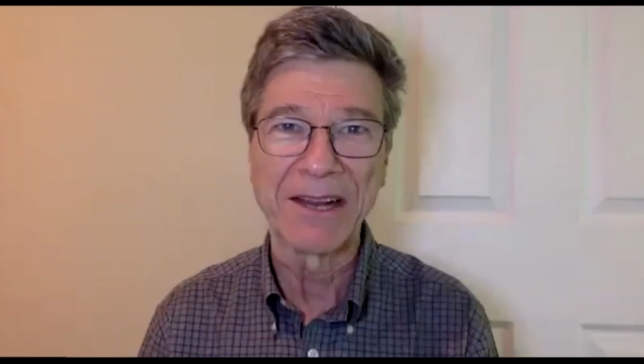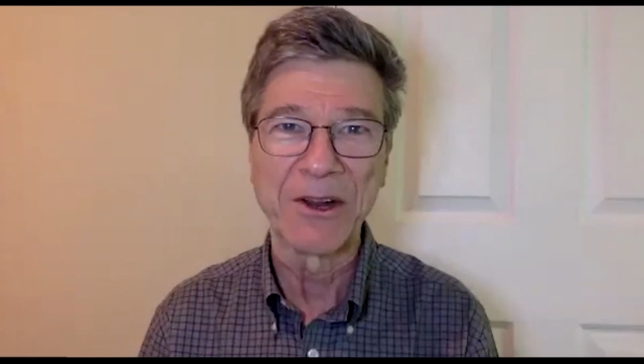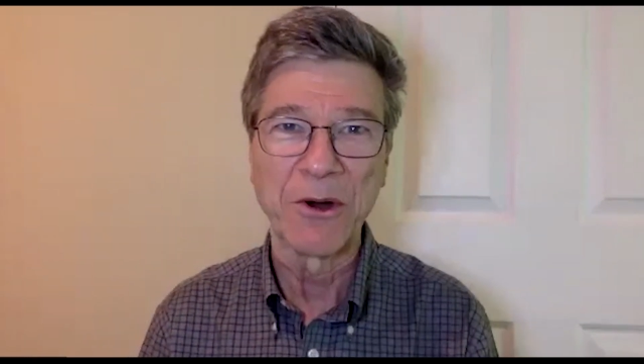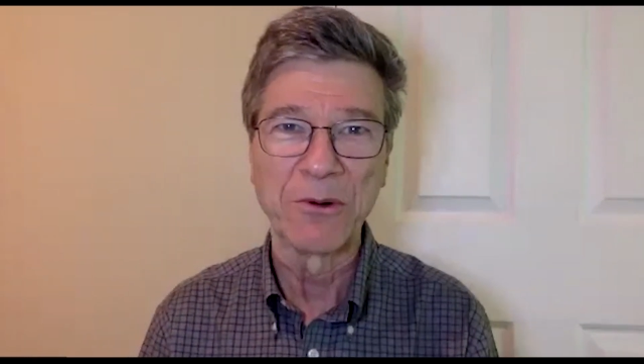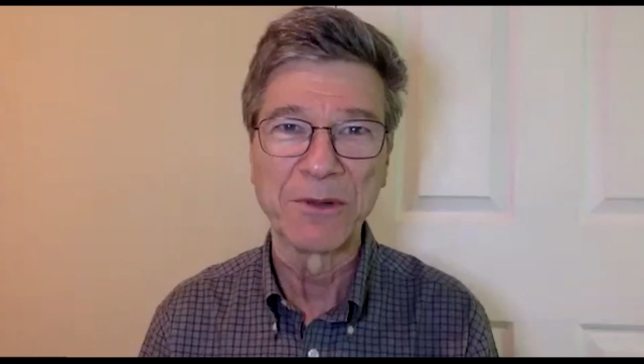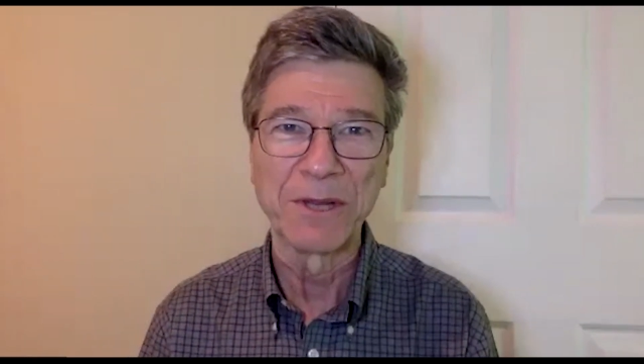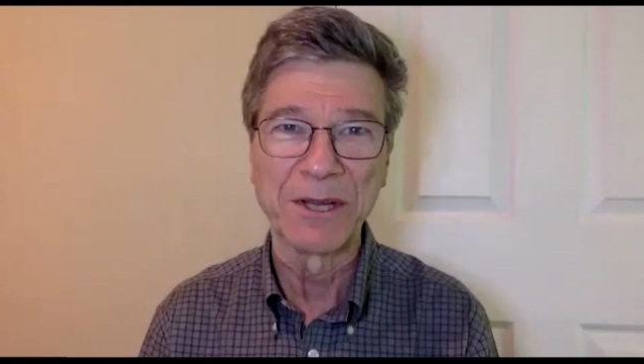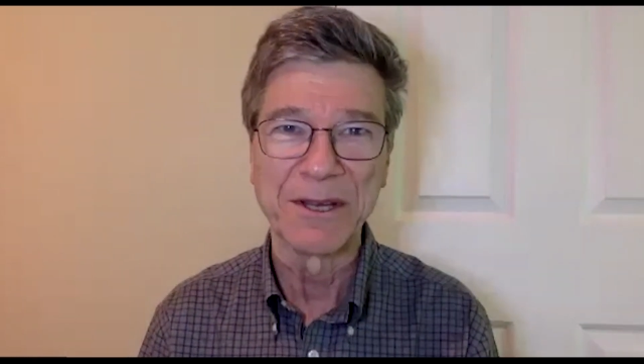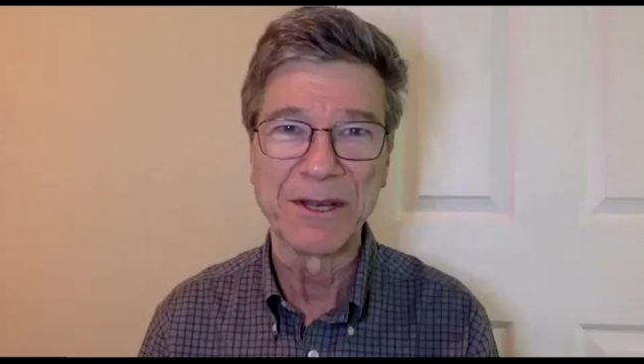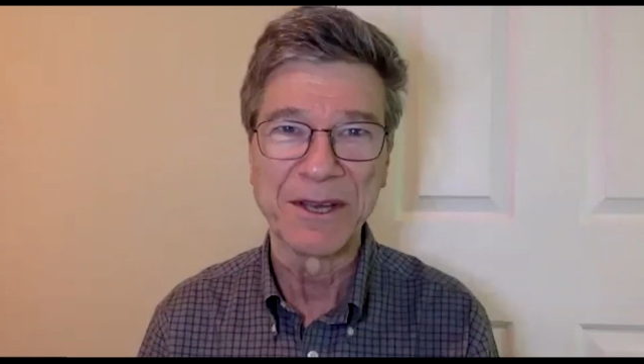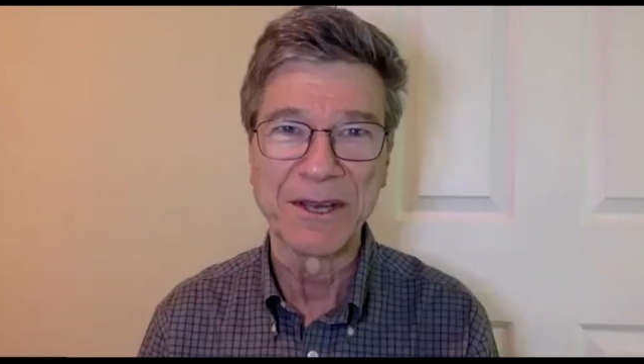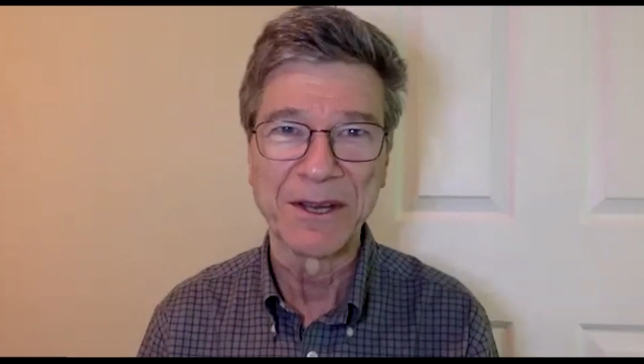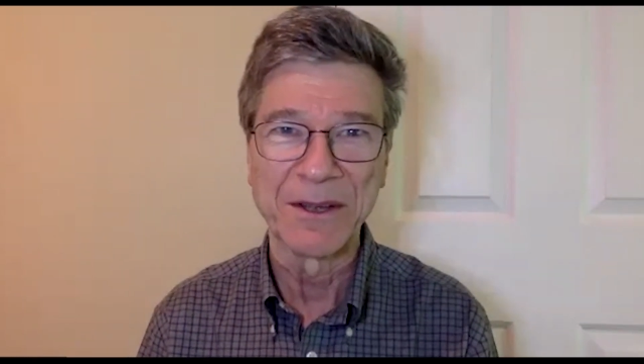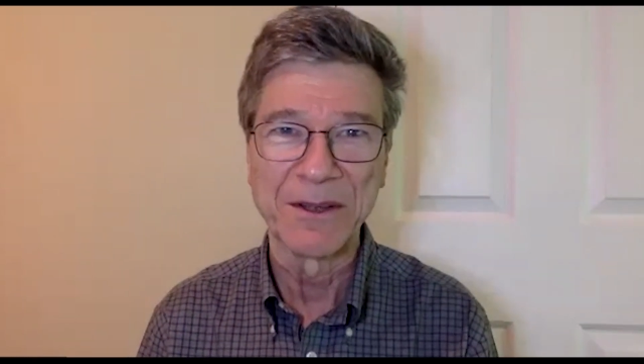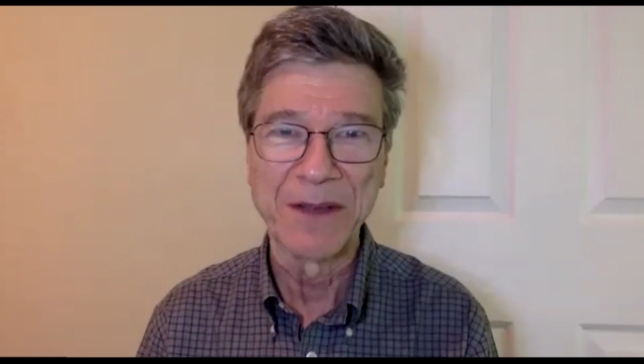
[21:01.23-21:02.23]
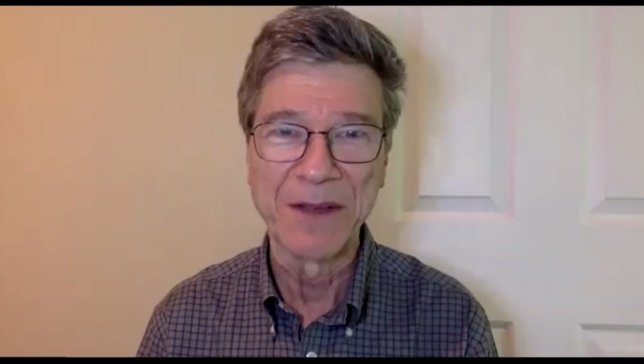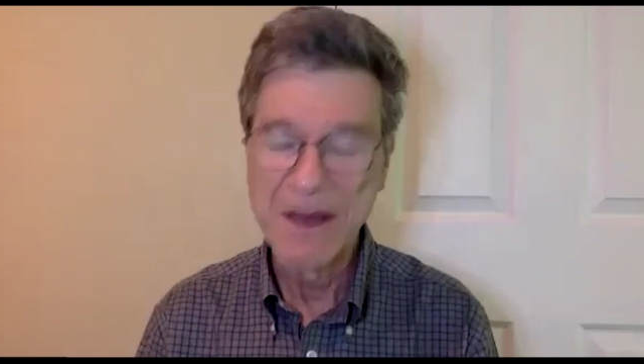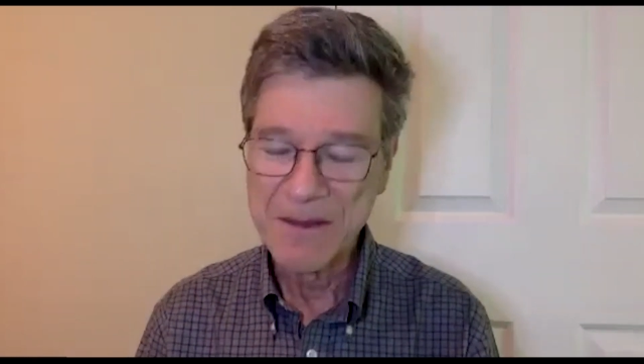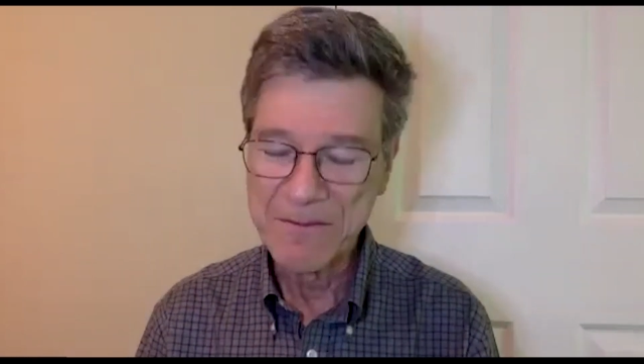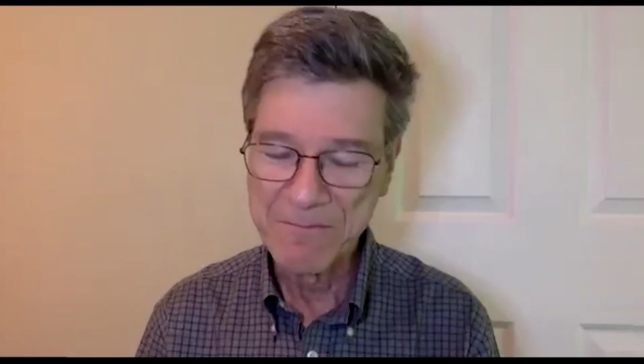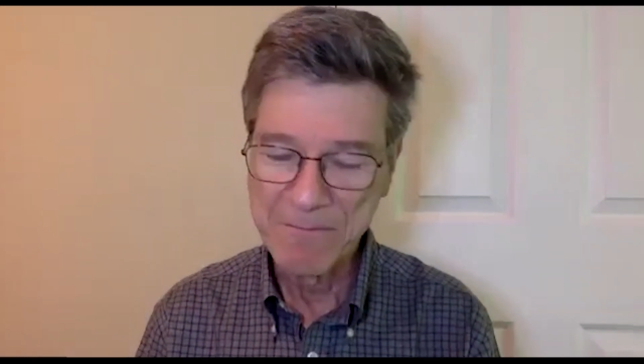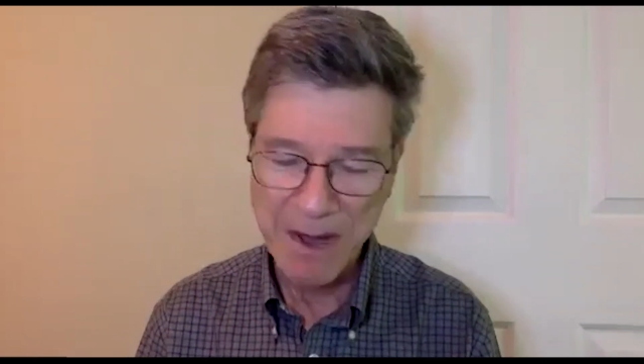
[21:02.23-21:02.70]
it only
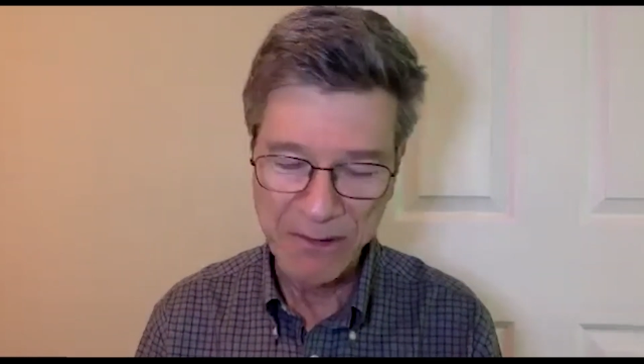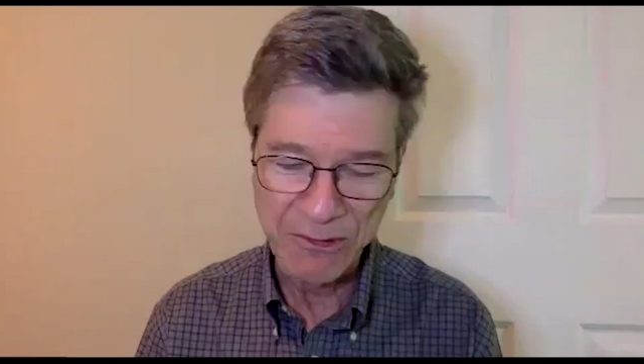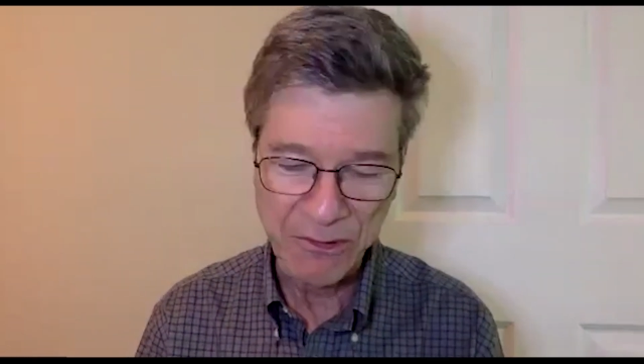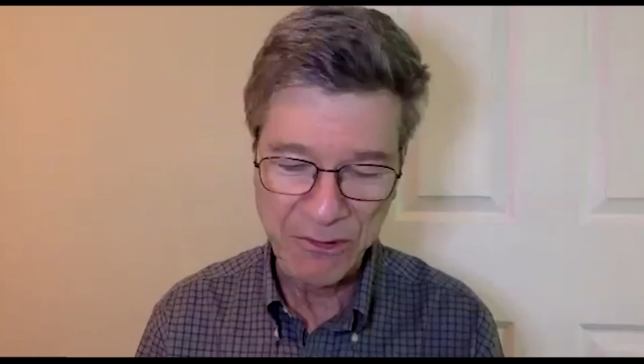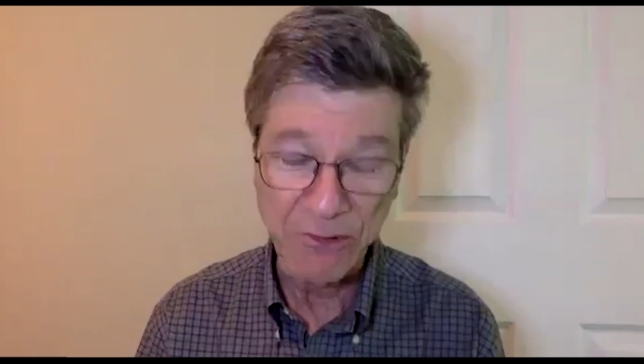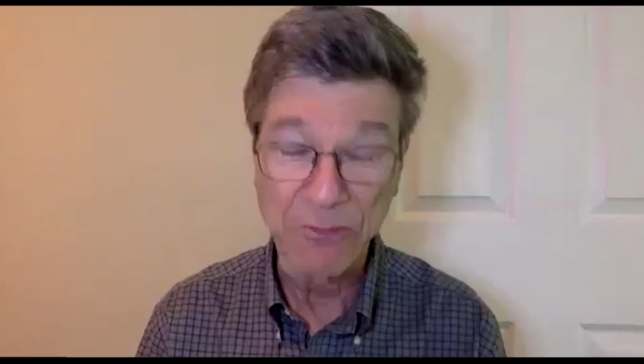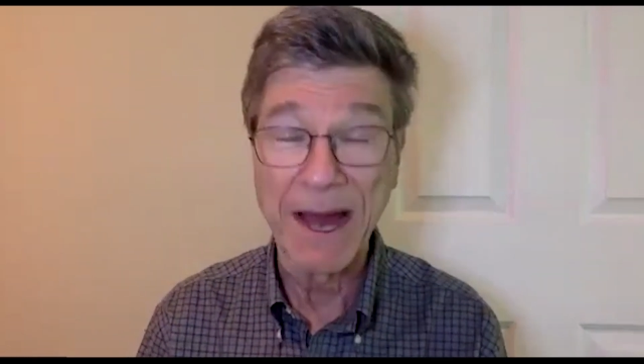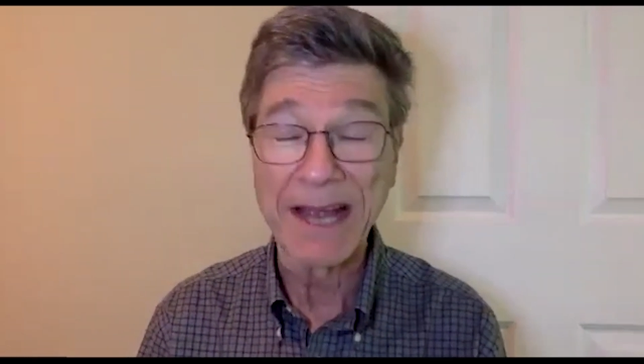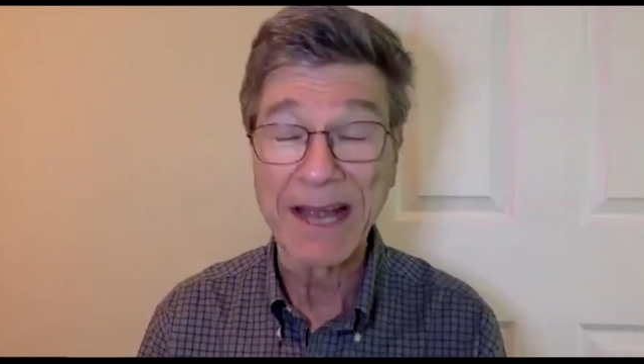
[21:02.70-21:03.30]
musters my